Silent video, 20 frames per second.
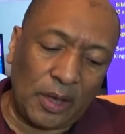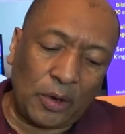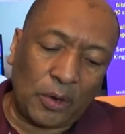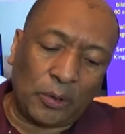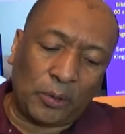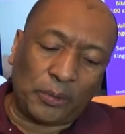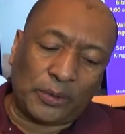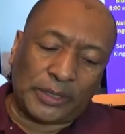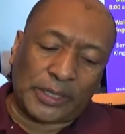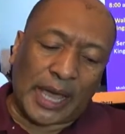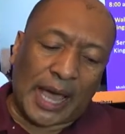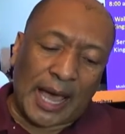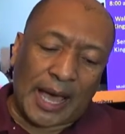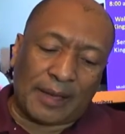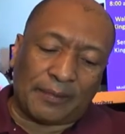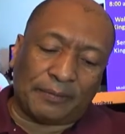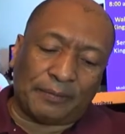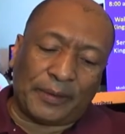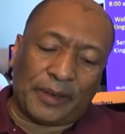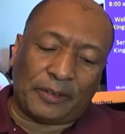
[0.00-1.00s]
whose
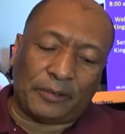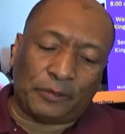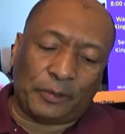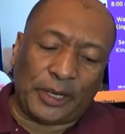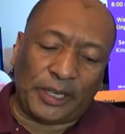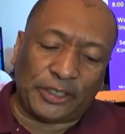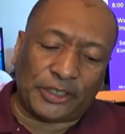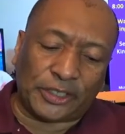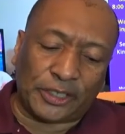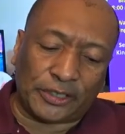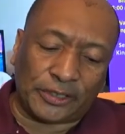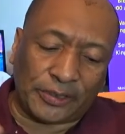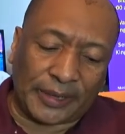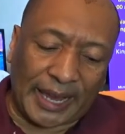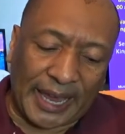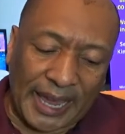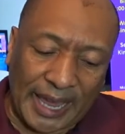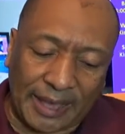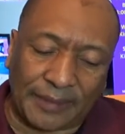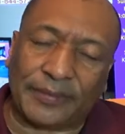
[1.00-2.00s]
top may reach unto
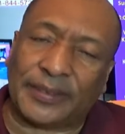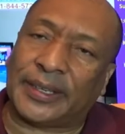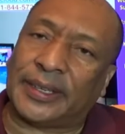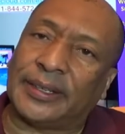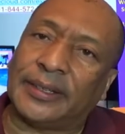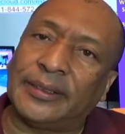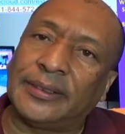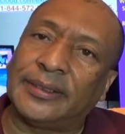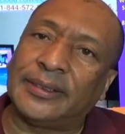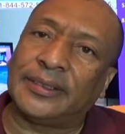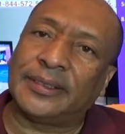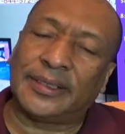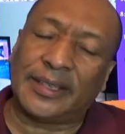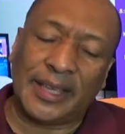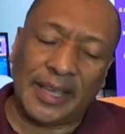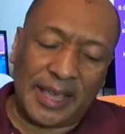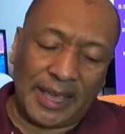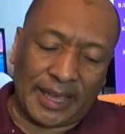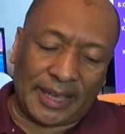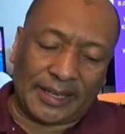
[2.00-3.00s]
heaven,
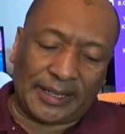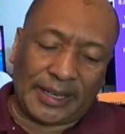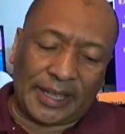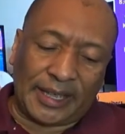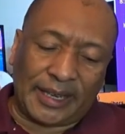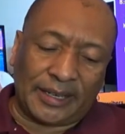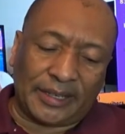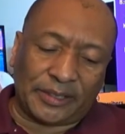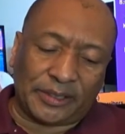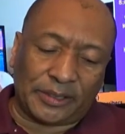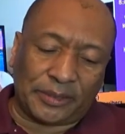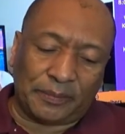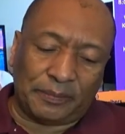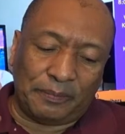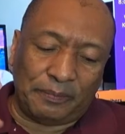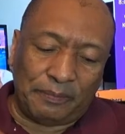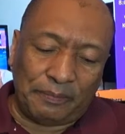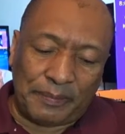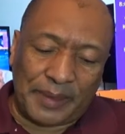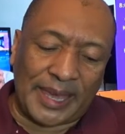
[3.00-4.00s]
and let us
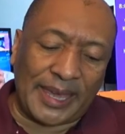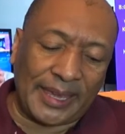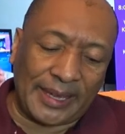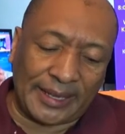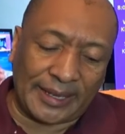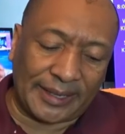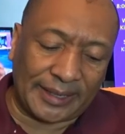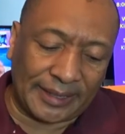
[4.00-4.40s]
make